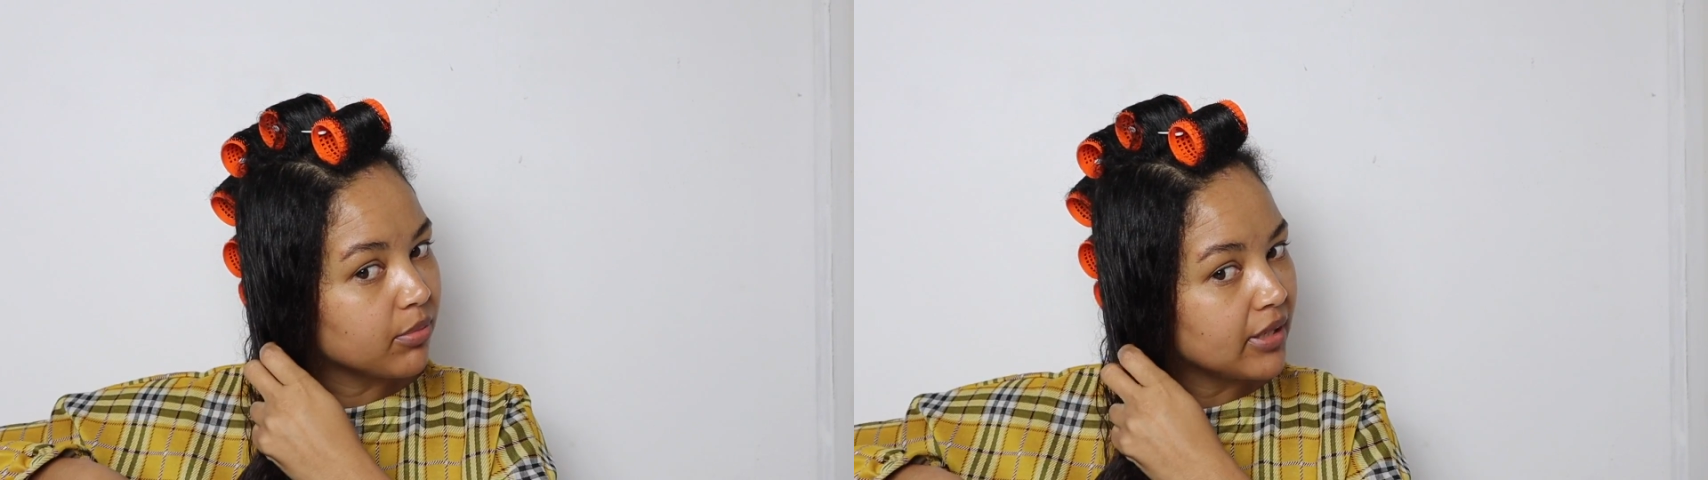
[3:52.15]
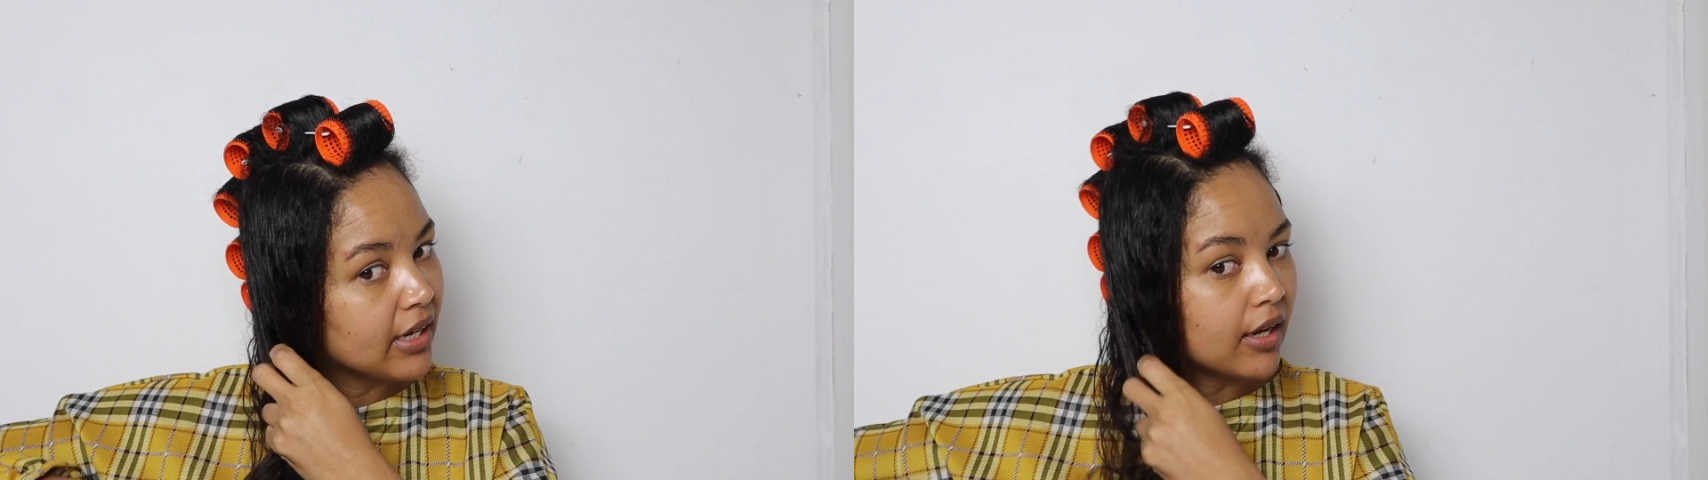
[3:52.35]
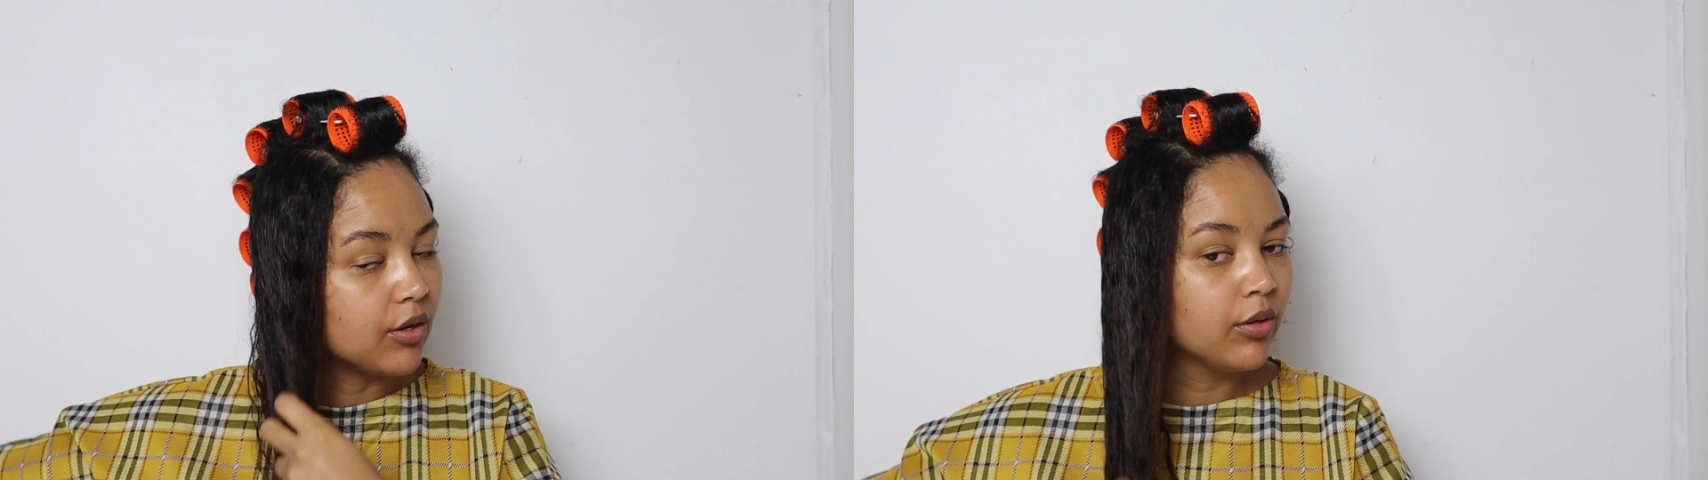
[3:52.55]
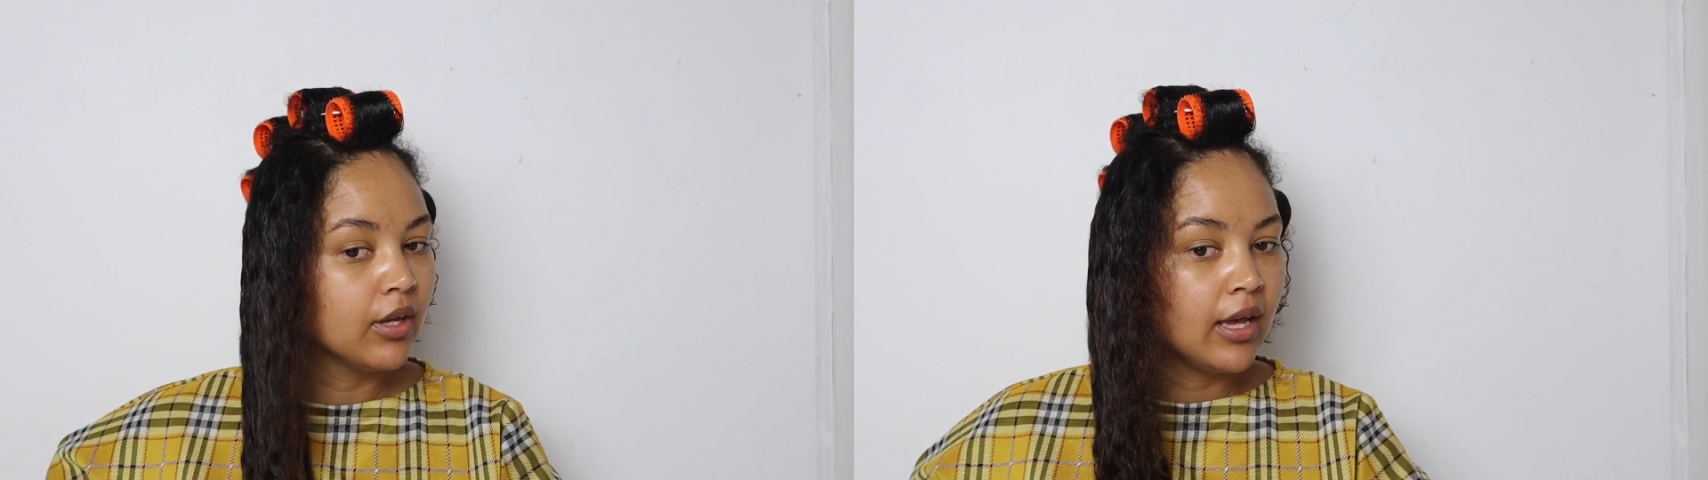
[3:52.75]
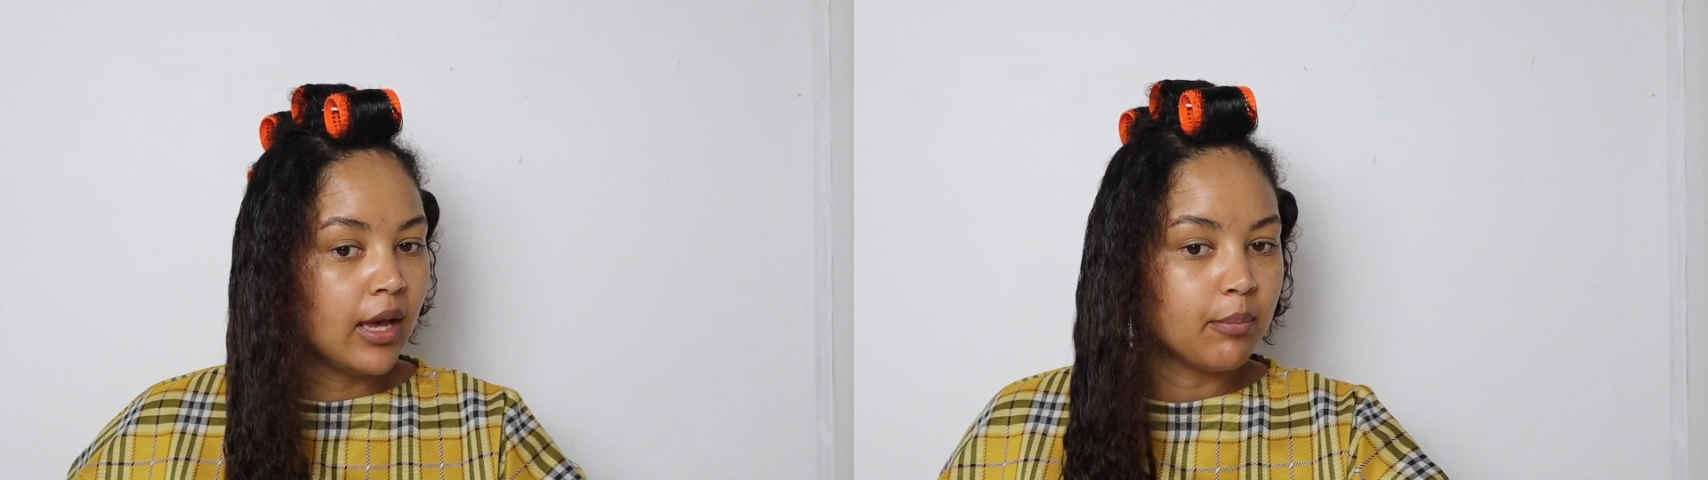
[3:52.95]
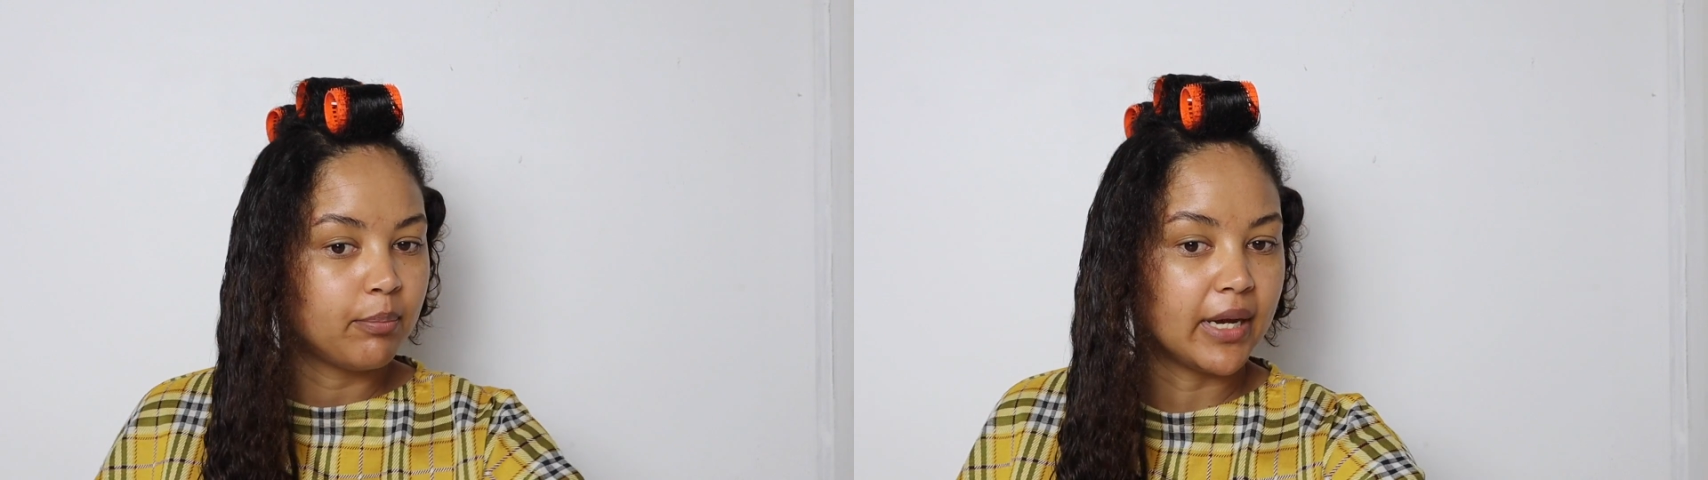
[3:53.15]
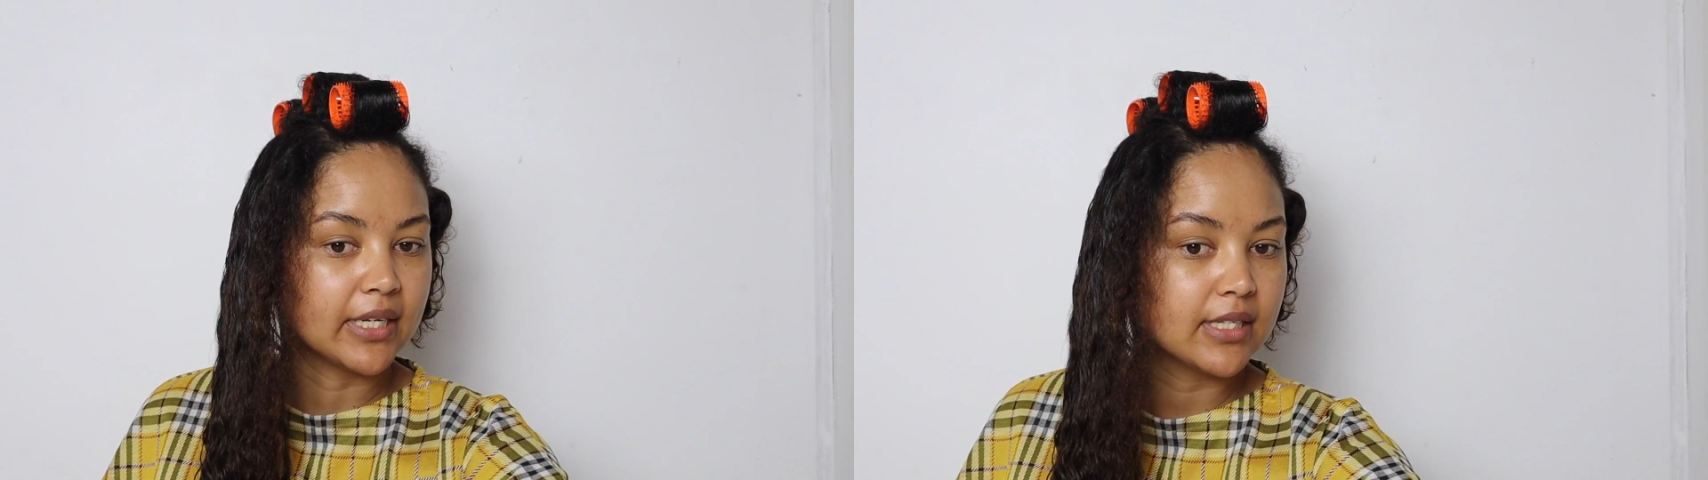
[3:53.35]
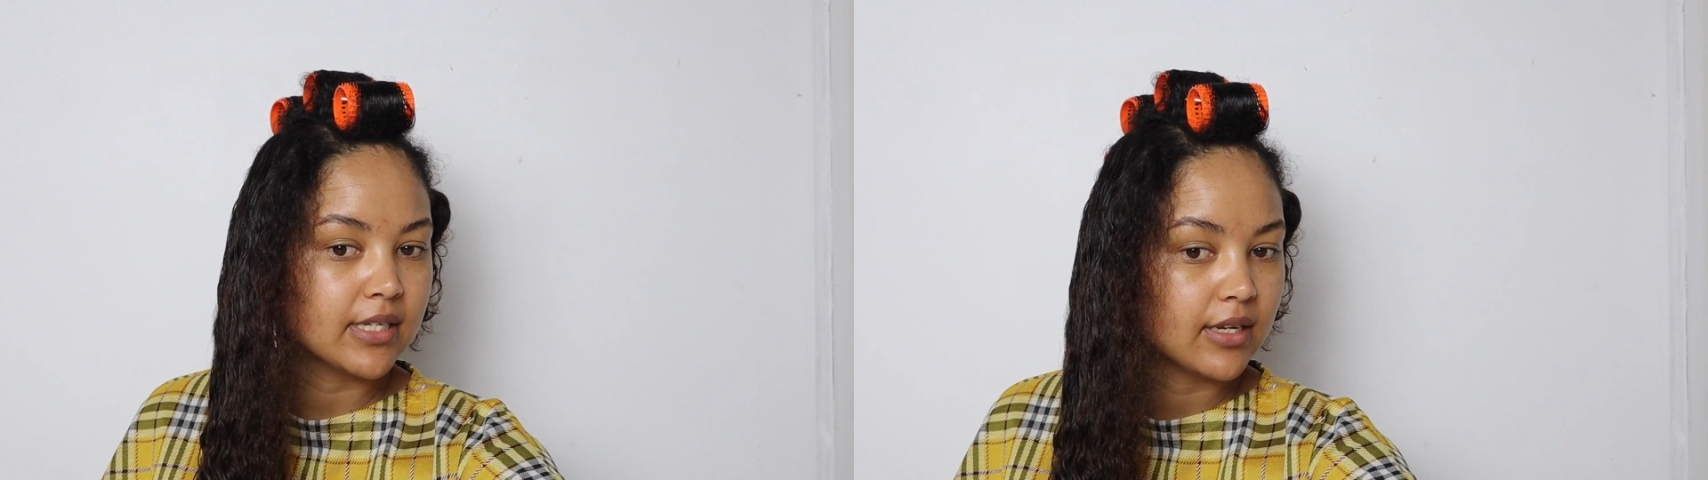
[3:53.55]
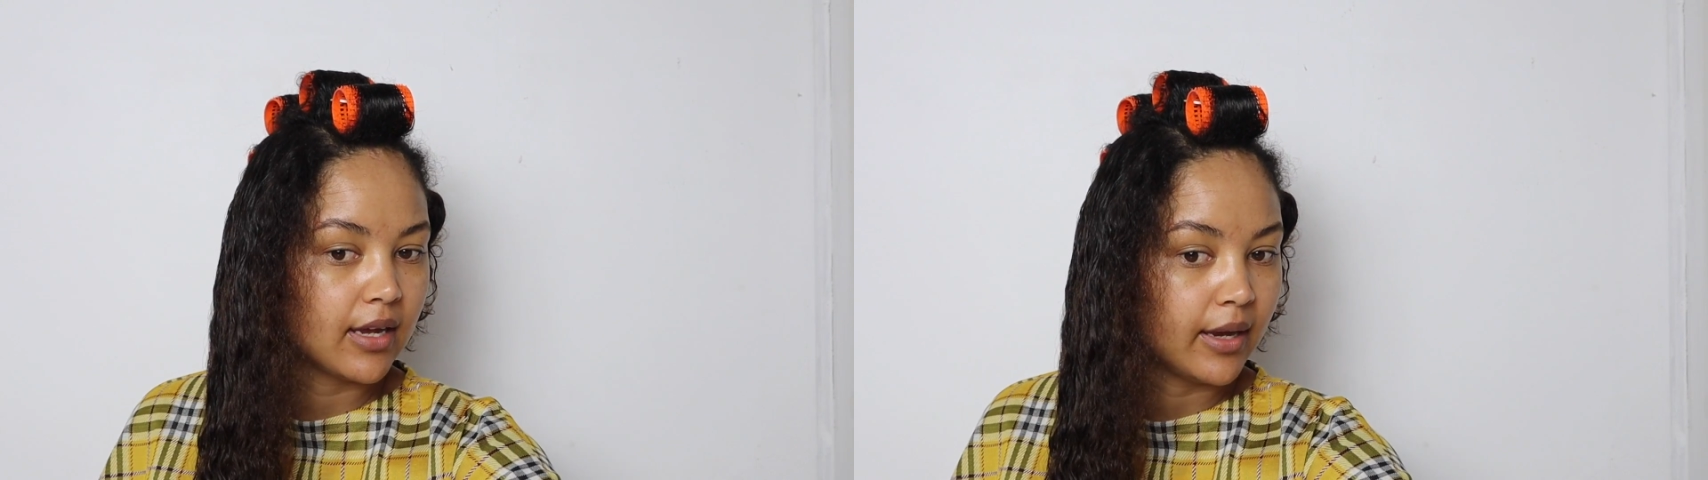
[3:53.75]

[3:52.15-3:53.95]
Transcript: with me now, but